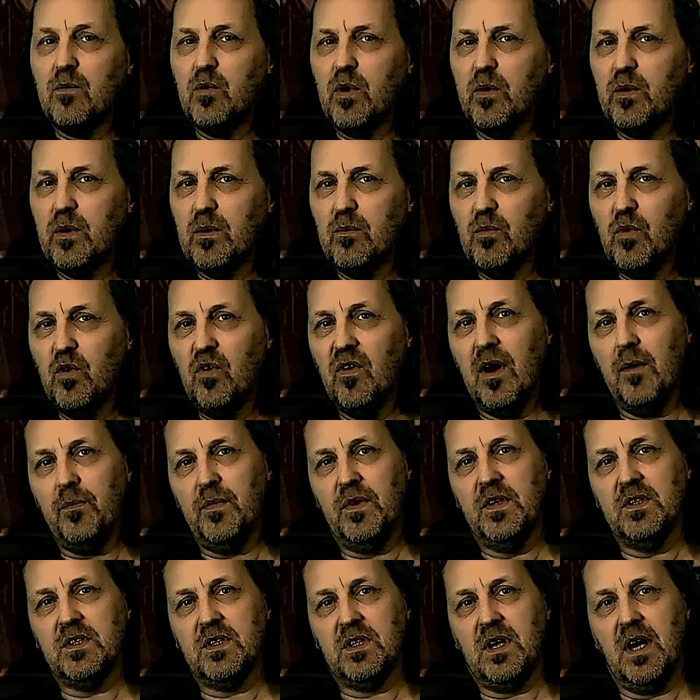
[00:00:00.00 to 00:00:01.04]
And we will move
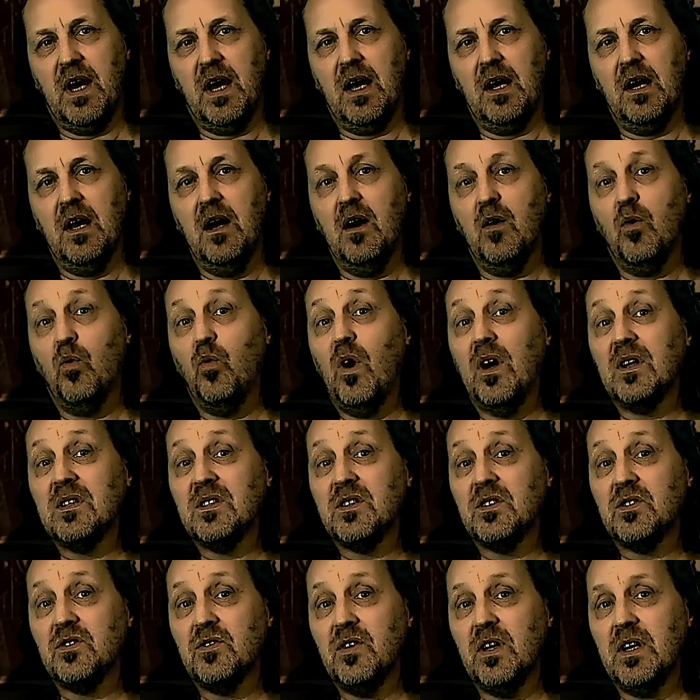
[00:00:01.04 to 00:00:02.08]
up the scale one
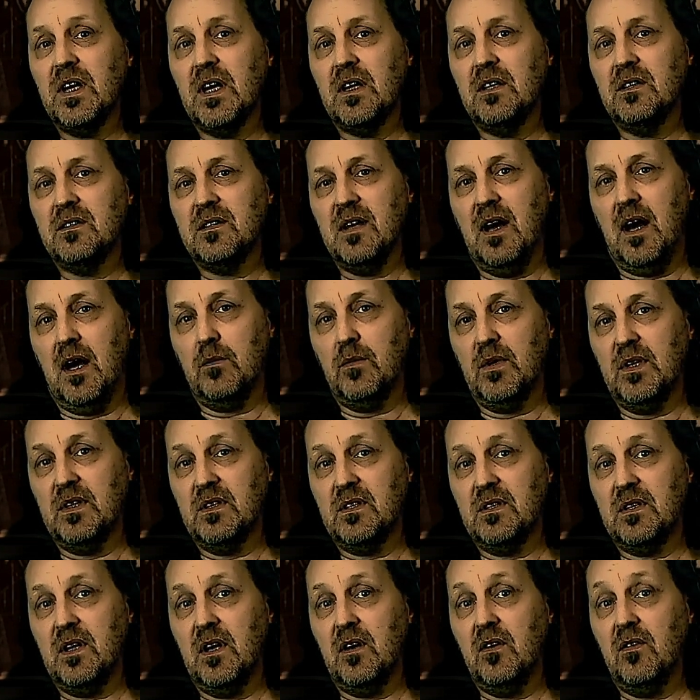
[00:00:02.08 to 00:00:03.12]
string at a time
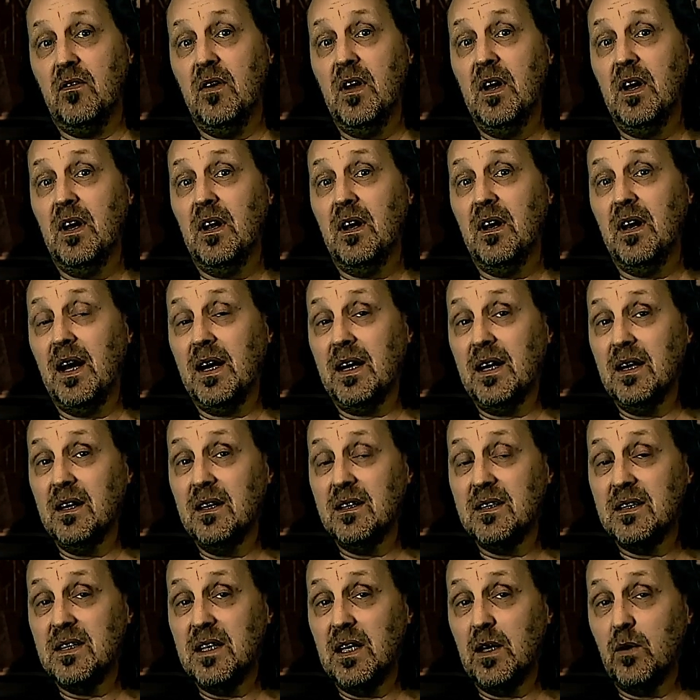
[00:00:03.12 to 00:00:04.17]
instead of like in
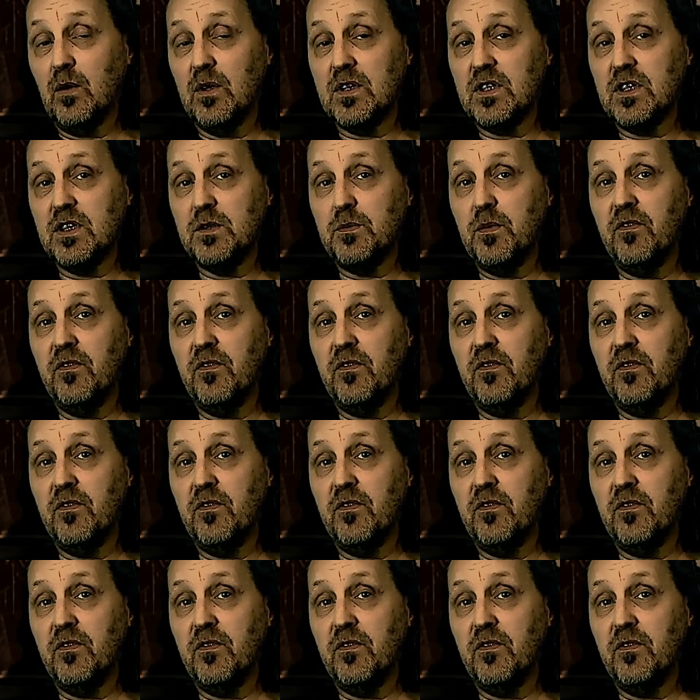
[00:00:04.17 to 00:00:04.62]
the sequences